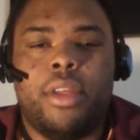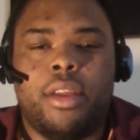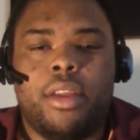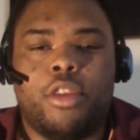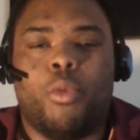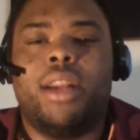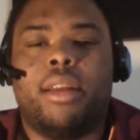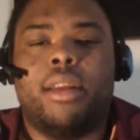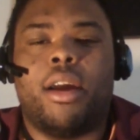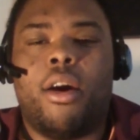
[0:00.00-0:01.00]
the
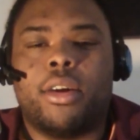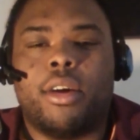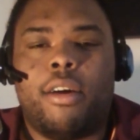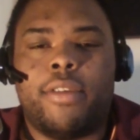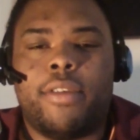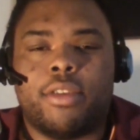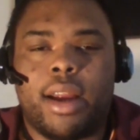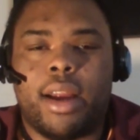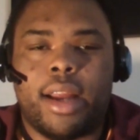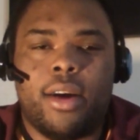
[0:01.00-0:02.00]
dwindling Hawks offense
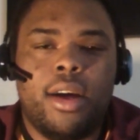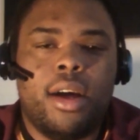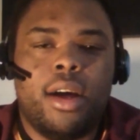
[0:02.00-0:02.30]
right now.